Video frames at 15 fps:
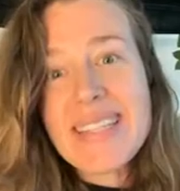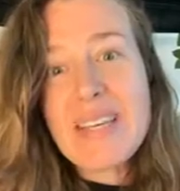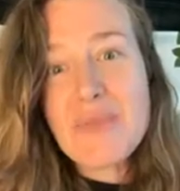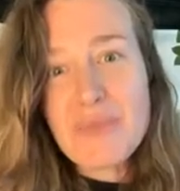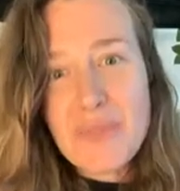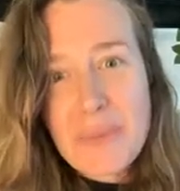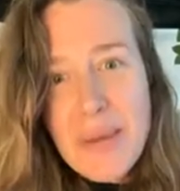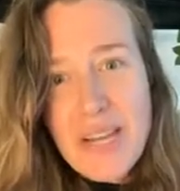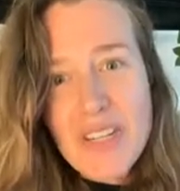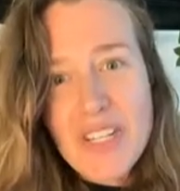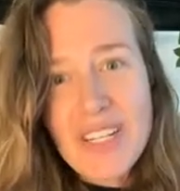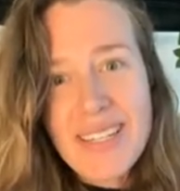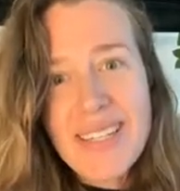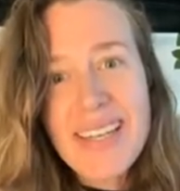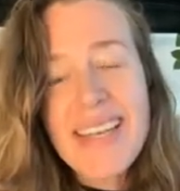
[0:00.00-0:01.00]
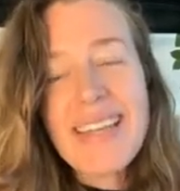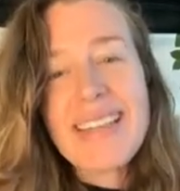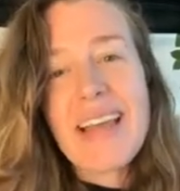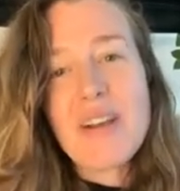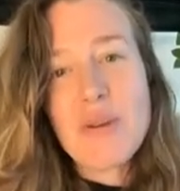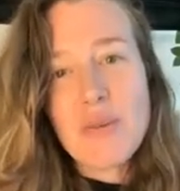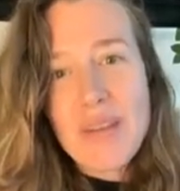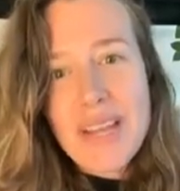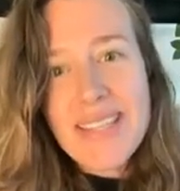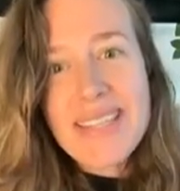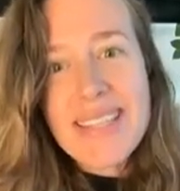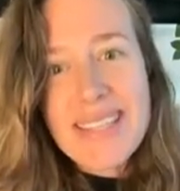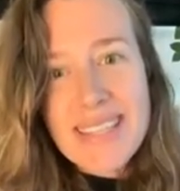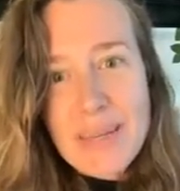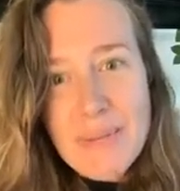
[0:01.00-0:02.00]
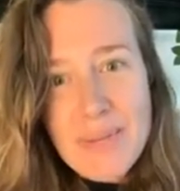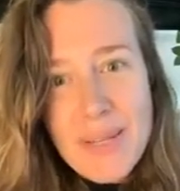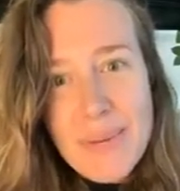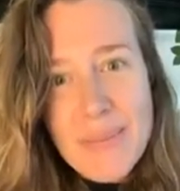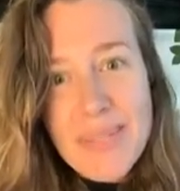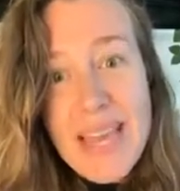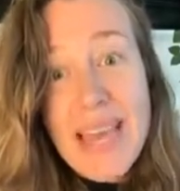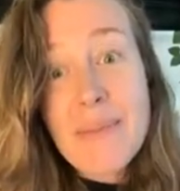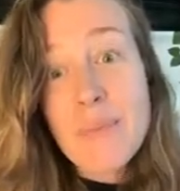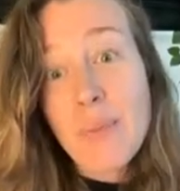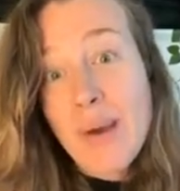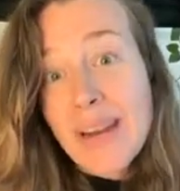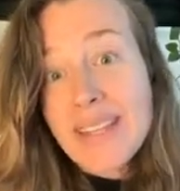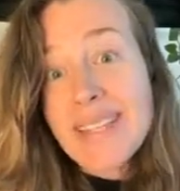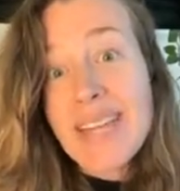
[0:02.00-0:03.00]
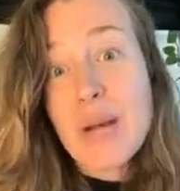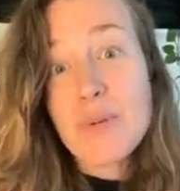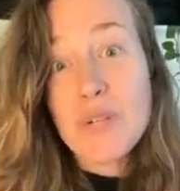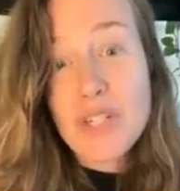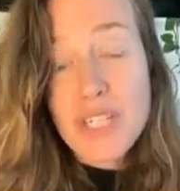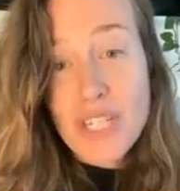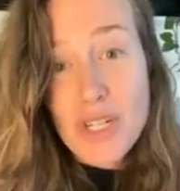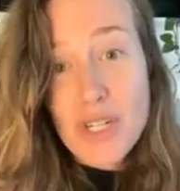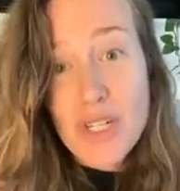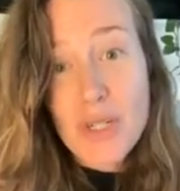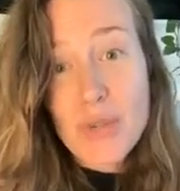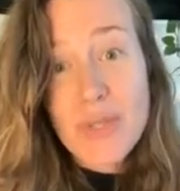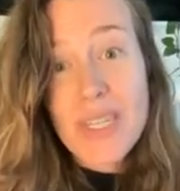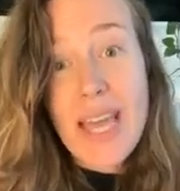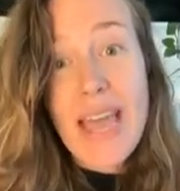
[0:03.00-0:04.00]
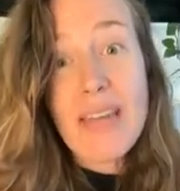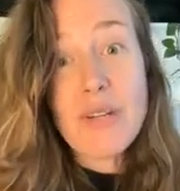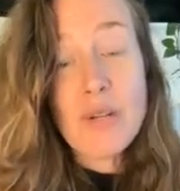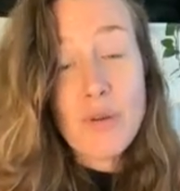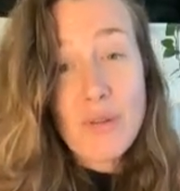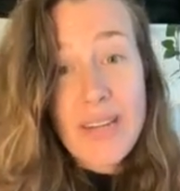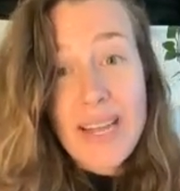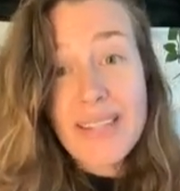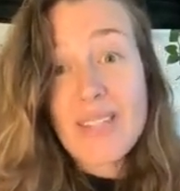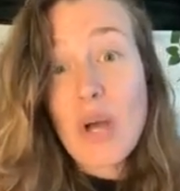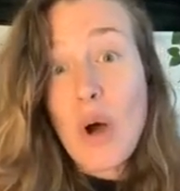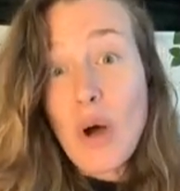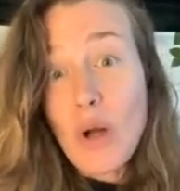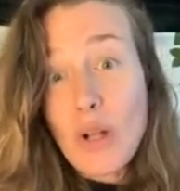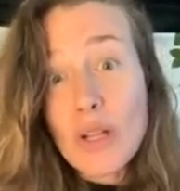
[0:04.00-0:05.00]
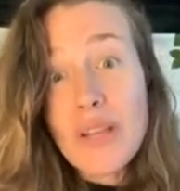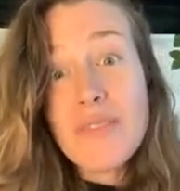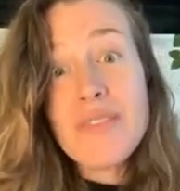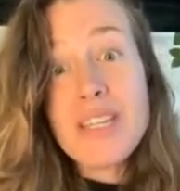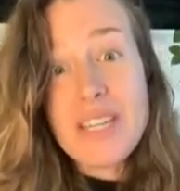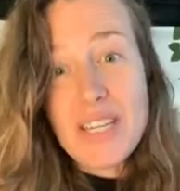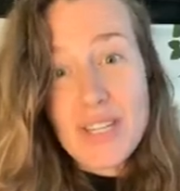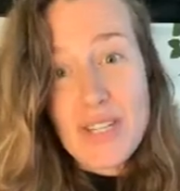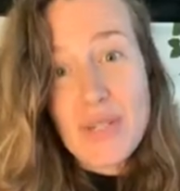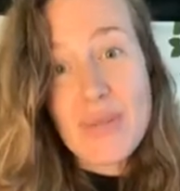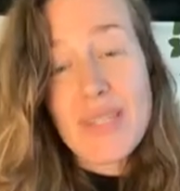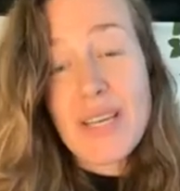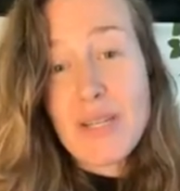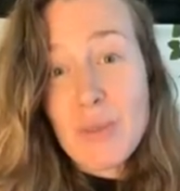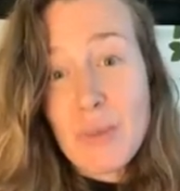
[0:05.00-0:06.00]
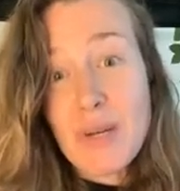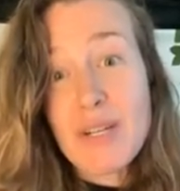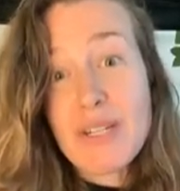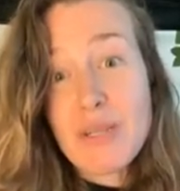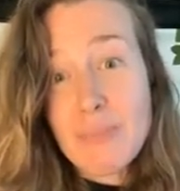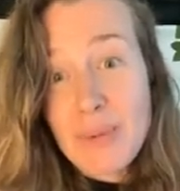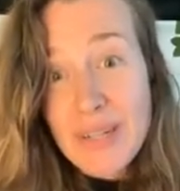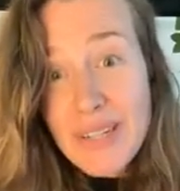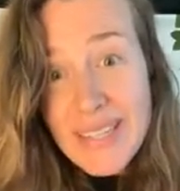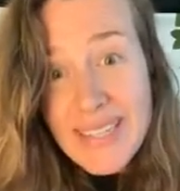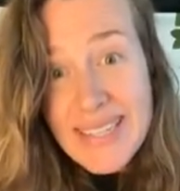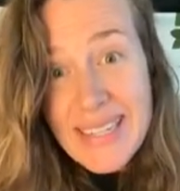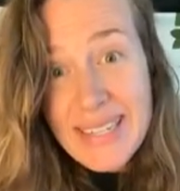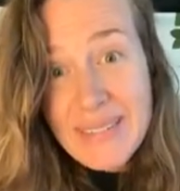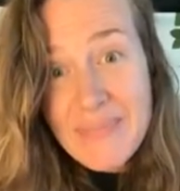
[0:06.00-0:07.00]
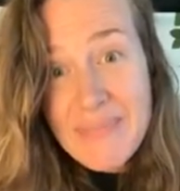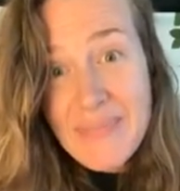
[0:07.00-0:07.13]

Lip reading: inflammation, that creates the symptoms, and breaks down your tissues and creates all of the issues that you are experiencing.